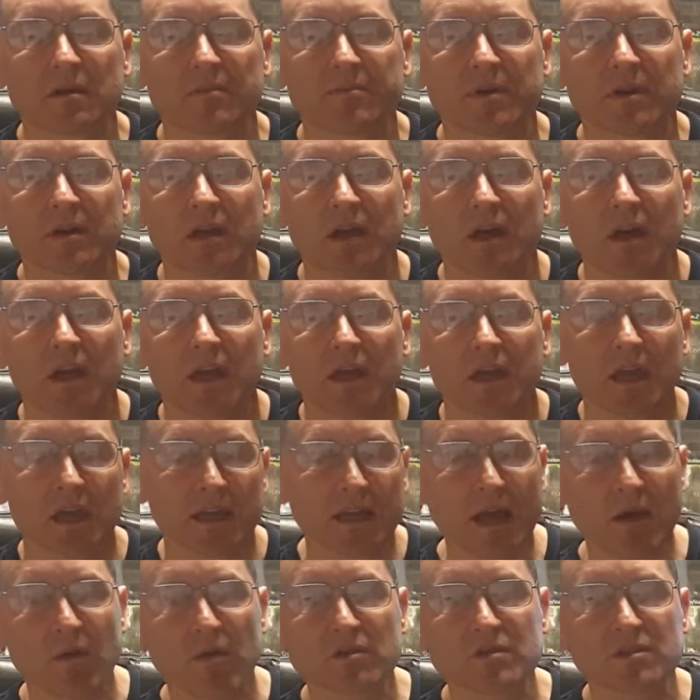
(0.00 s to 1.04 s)
But yeah,
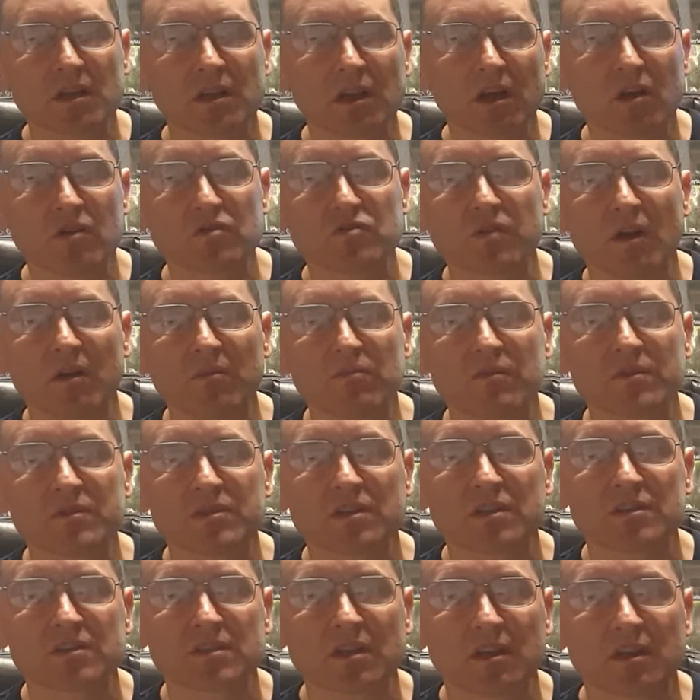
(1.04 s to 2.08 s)
now on to the last one,
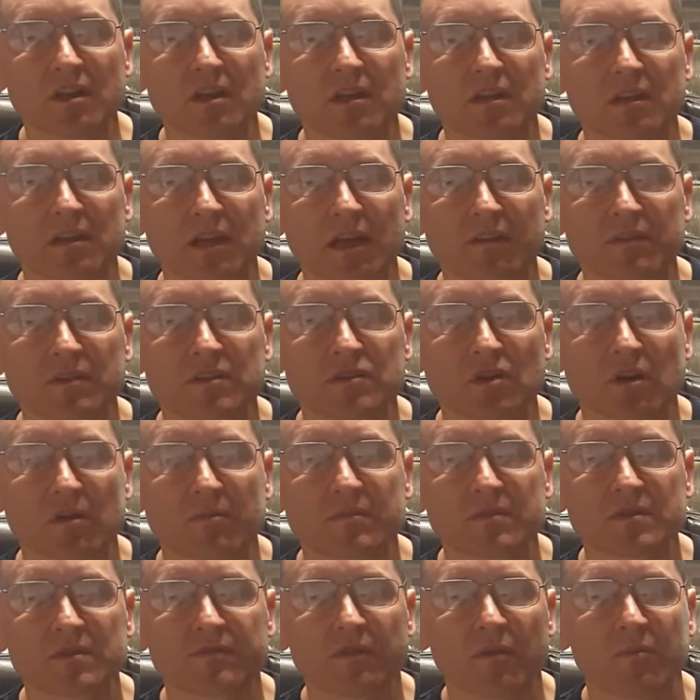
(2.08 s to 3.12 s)
which is Kevin
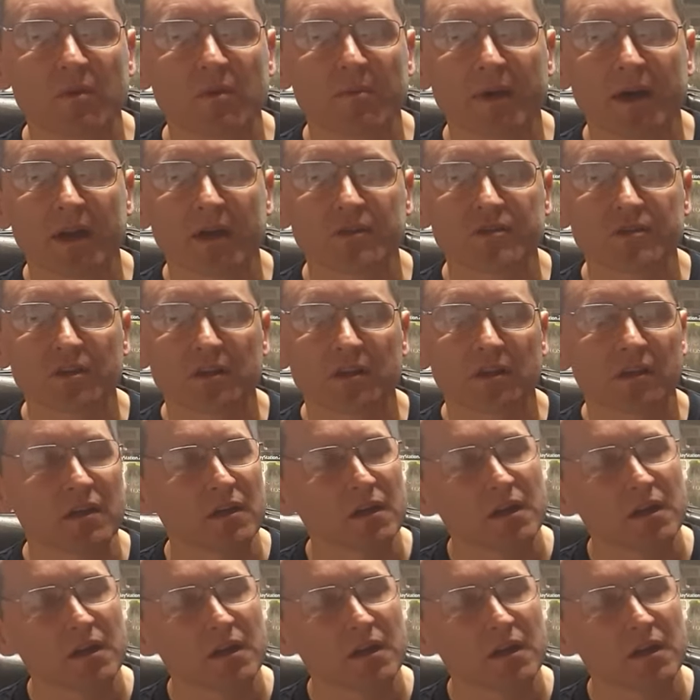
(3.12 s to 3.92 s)
Tom's Football Manager.